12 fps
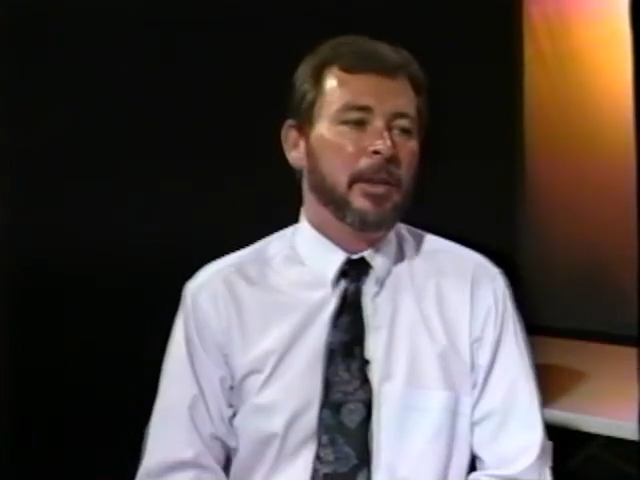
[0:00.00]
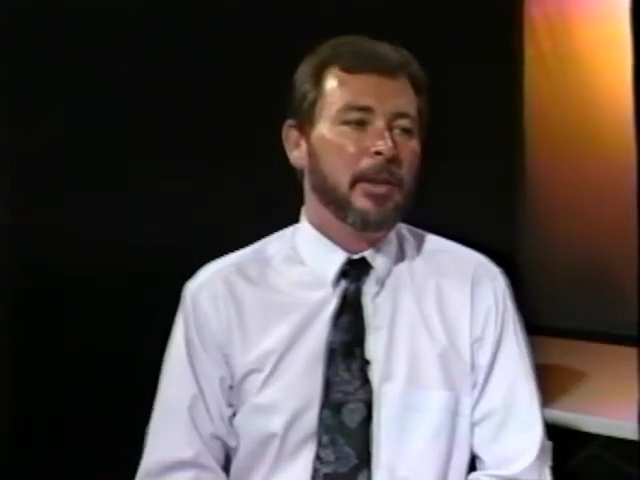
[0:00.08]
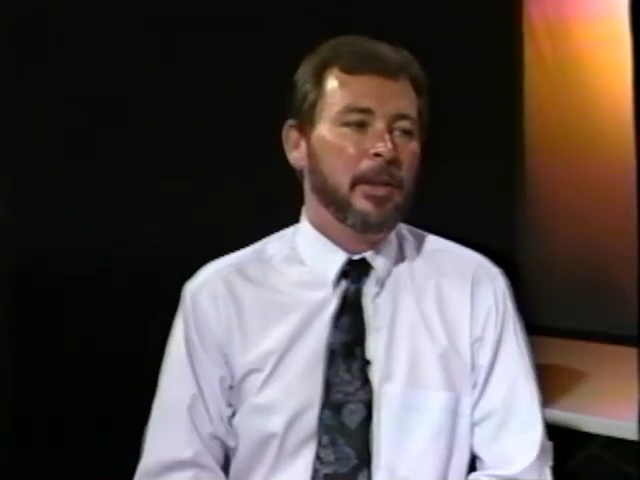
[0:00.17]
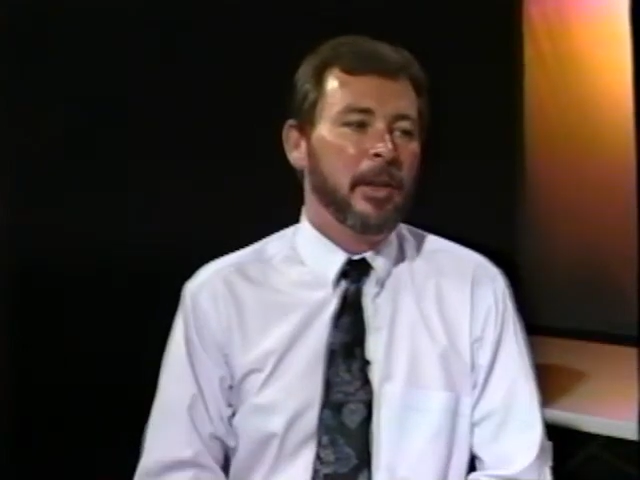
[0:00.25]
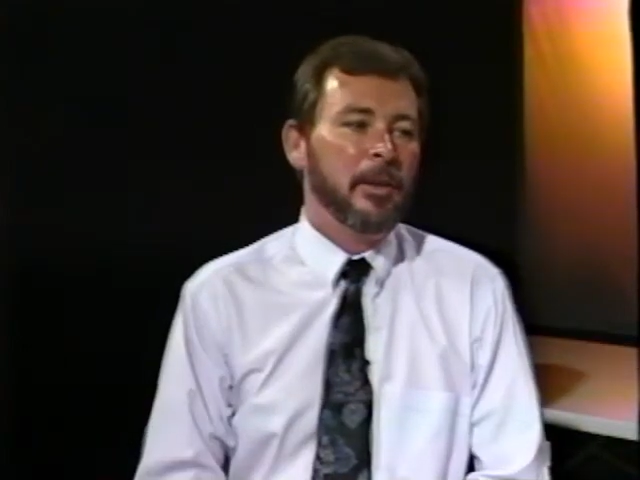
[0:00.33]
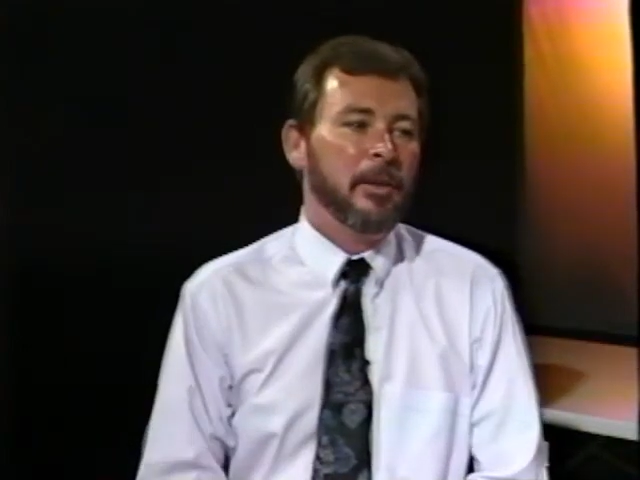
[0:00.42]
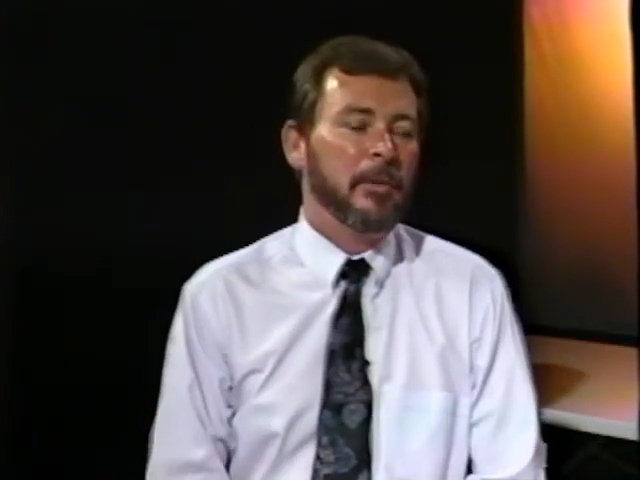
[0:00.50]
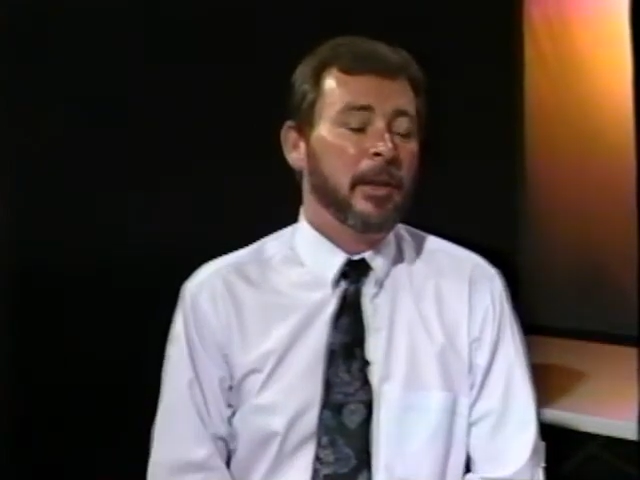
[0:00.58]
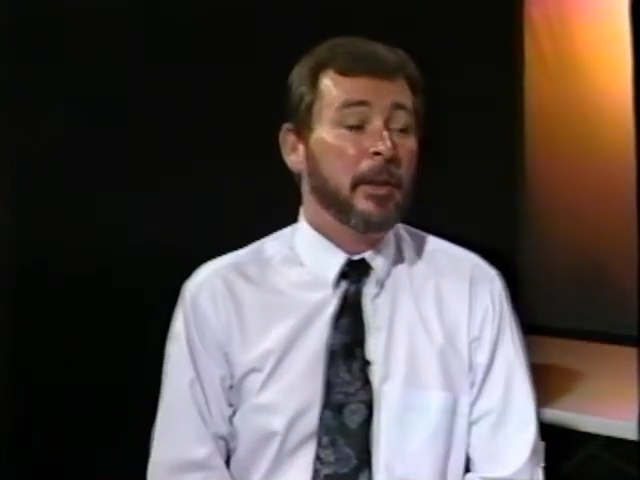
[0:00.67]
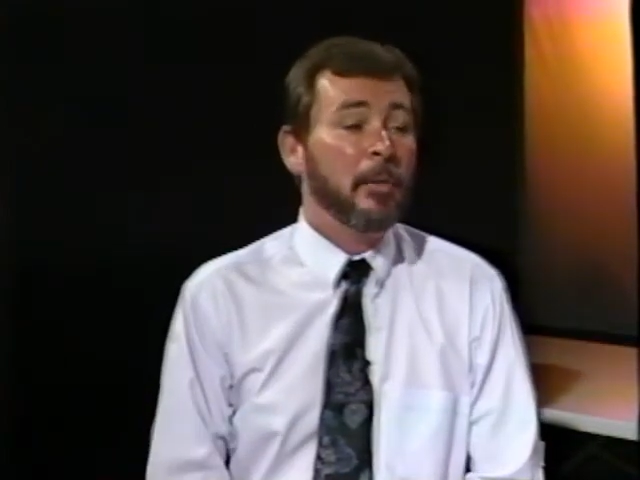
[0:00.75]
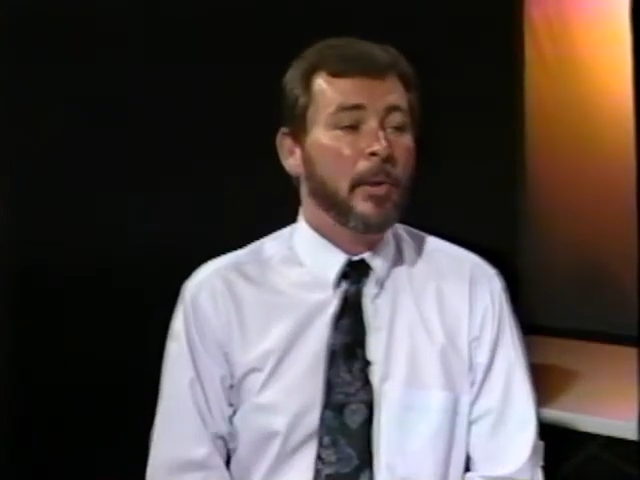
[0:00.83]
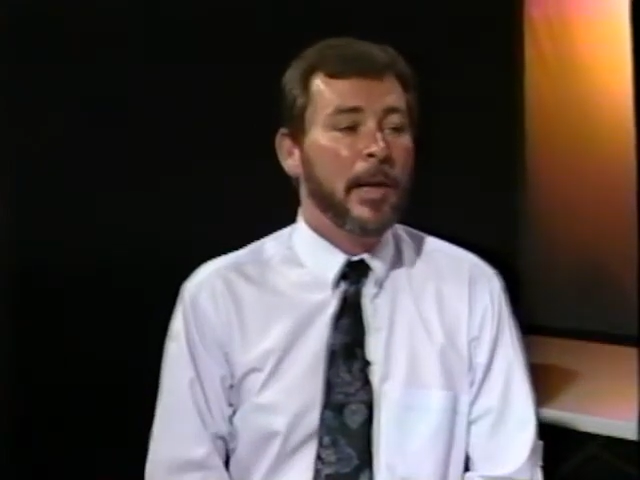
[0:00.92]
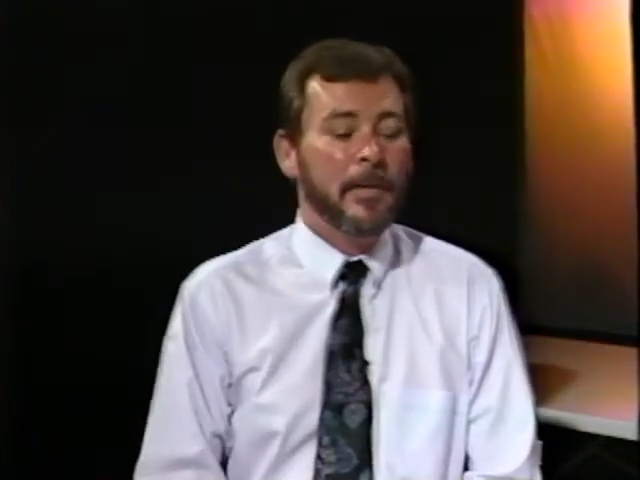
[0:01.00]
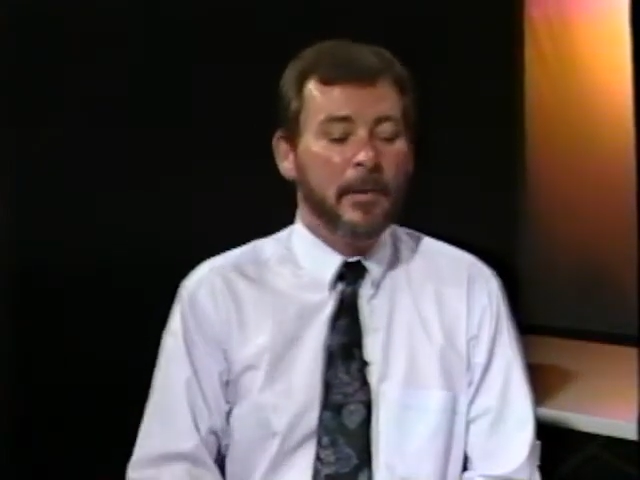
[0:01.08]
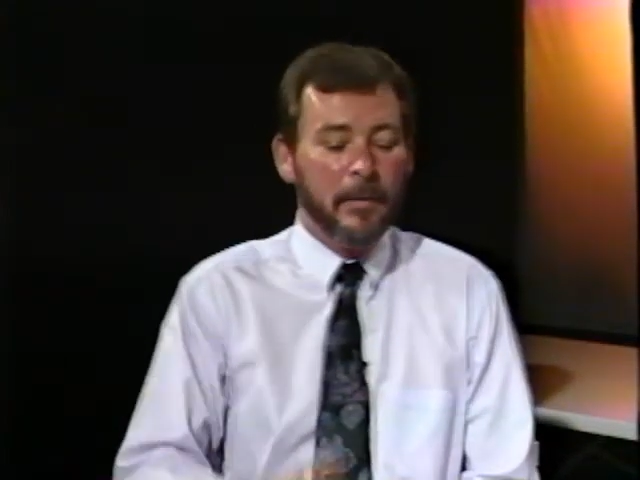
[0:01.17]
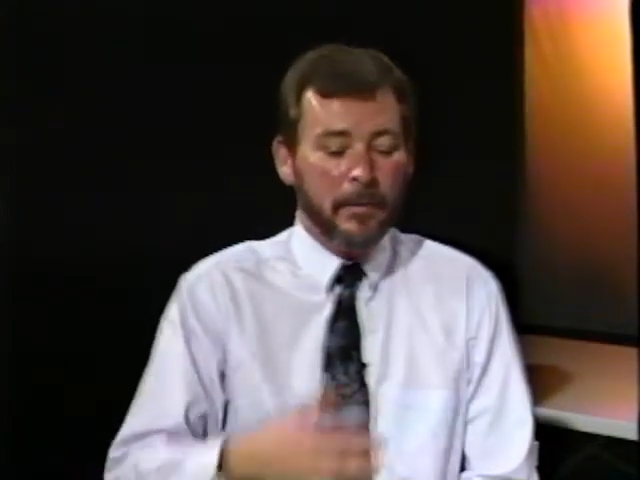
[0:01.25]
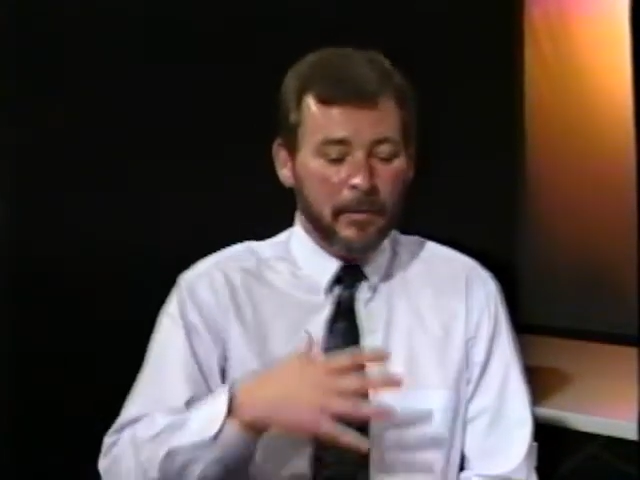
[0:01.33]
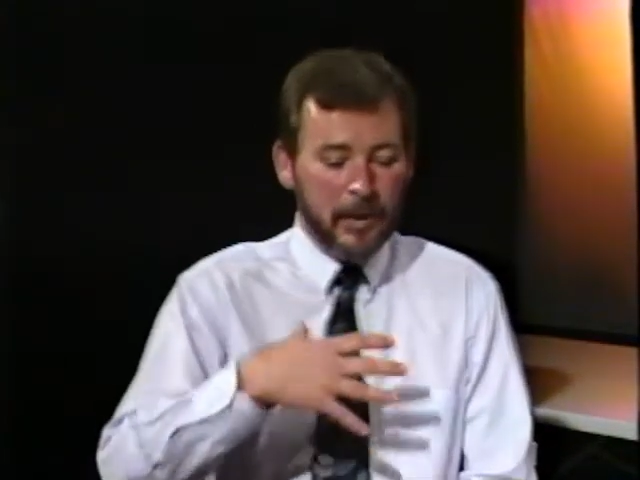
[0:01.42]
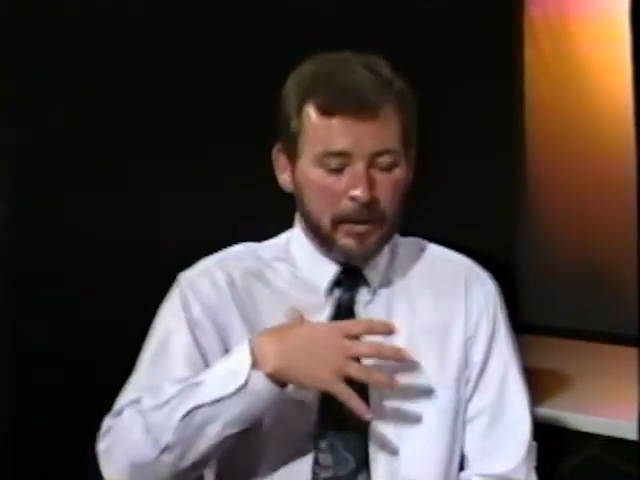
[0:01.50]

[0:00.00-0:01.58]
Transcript: and continue in a way that